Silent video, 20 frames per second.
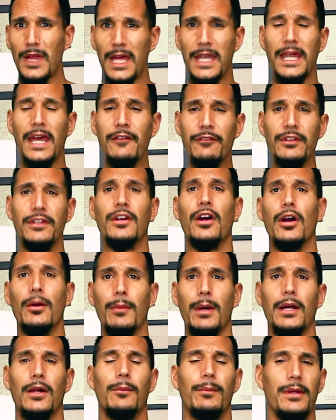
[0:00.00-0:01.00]
and Evan
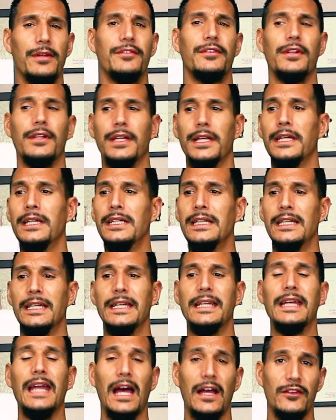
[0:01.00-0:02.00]
Carmichael, basically,
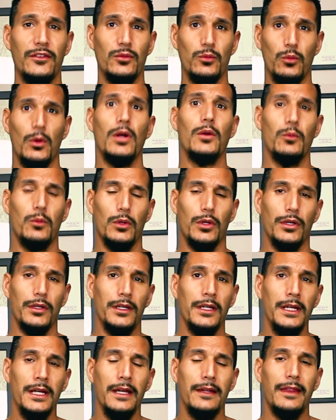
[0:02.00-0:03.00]
he has one
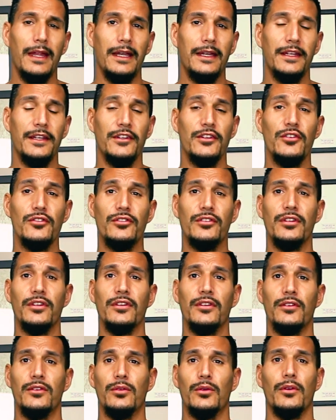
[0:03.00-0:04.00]
word that he used
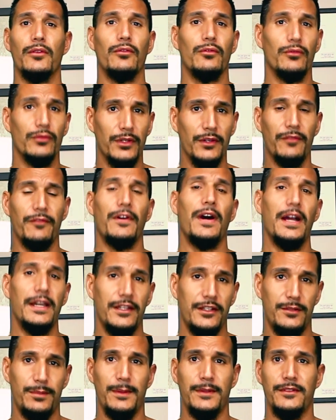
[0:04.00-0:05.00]
to sort of define
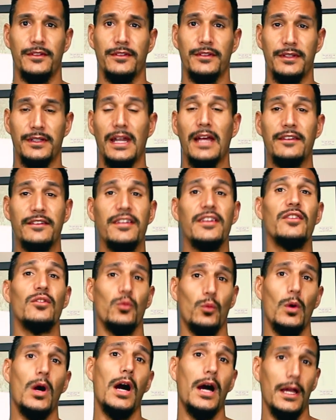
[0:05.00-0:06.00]
his business. That's his
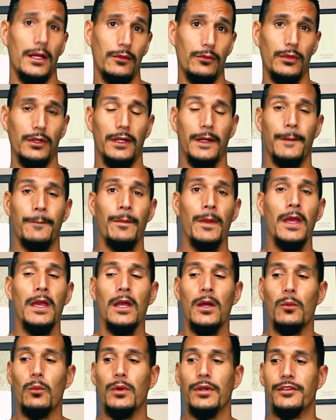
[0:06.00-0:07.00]
why, really,
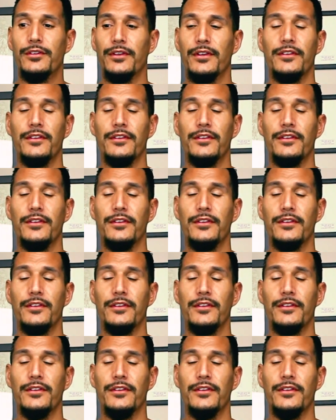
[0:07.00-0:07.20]
which